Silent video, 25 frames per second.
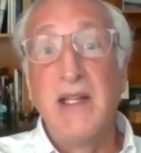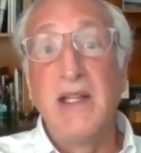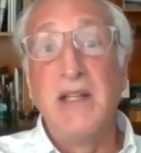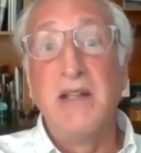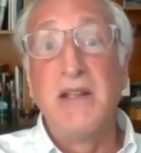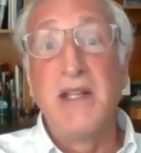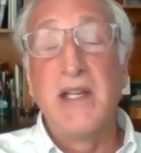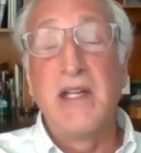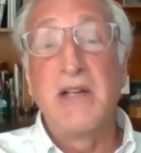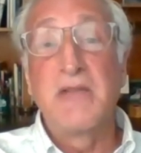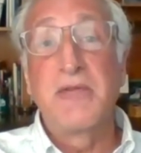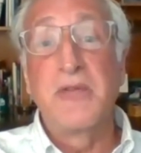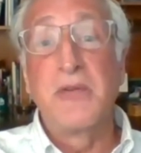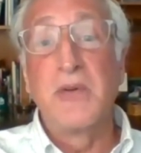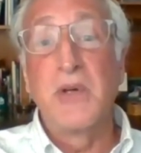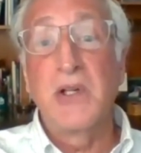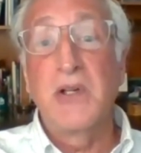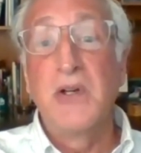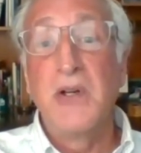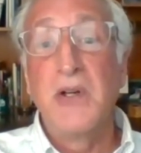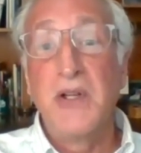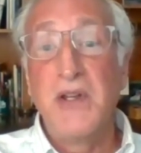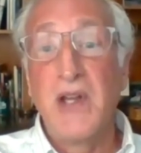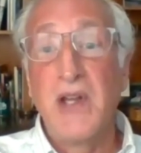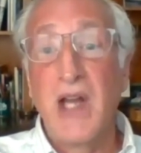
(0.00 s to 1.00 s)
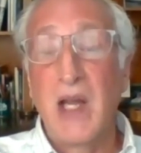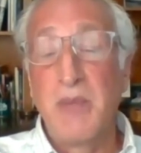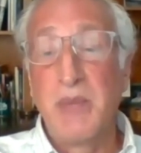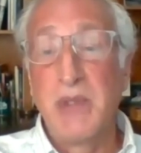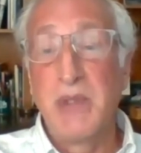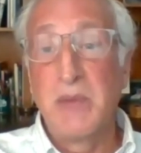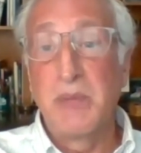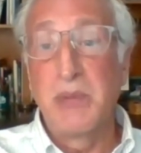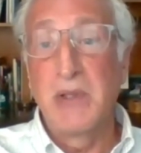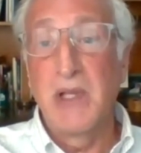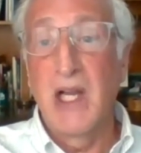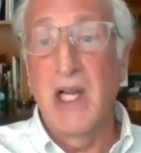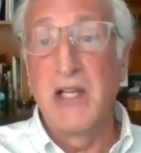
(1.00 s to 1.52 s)
and therefore could not
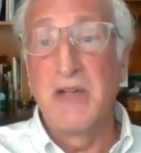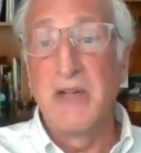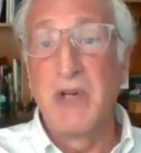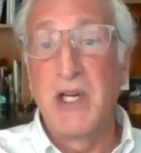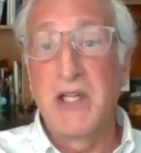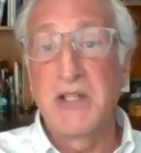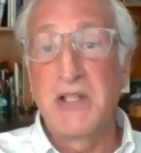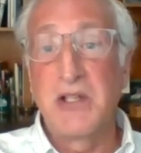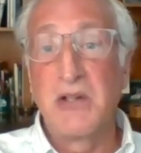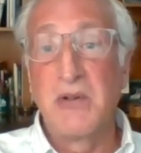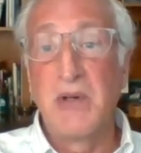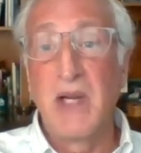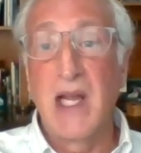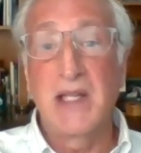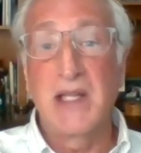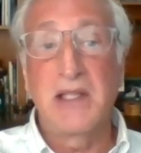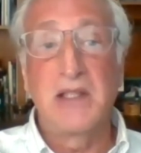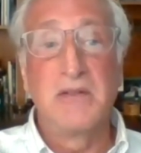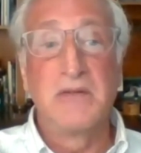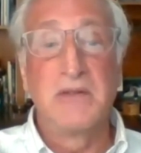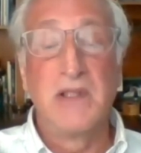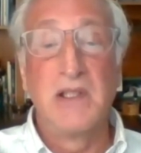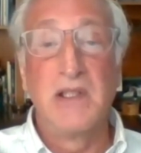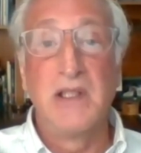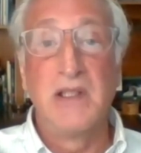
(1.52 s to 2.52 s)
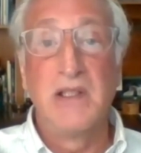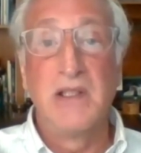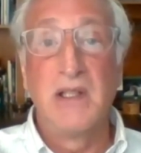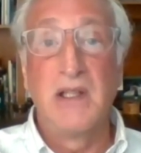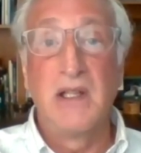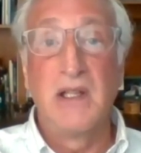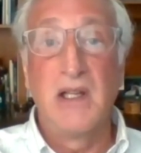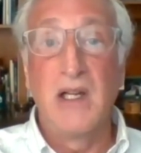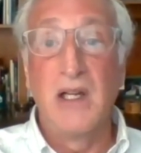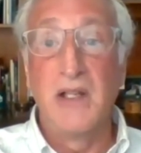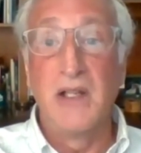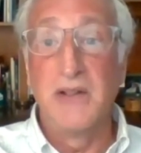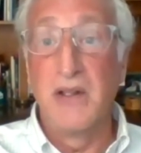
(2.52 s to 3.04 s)
be applied retroactively